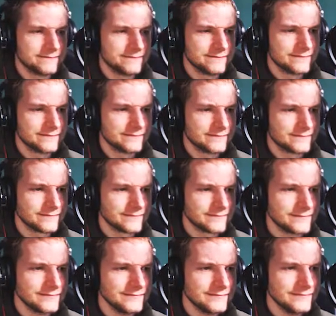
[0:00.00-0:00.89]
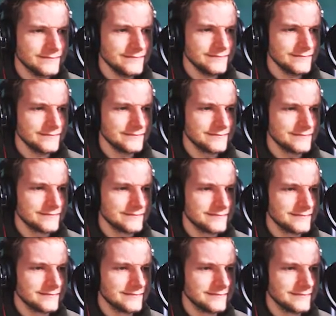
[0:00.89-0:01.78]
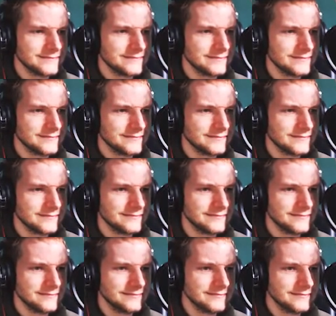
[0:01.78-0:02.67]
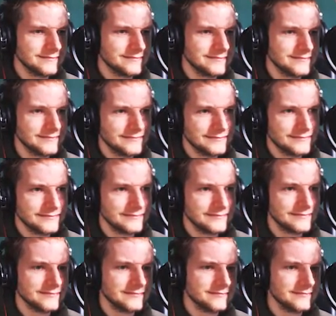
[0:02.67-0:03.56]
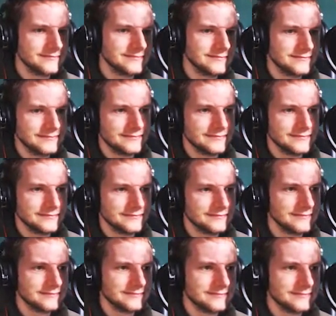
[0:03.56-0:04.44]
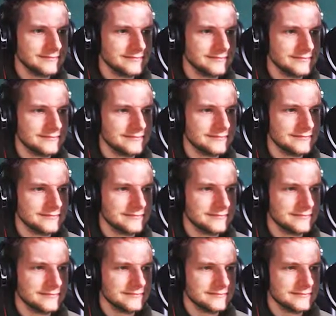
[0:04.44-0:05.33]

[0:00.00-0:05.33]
[no speech]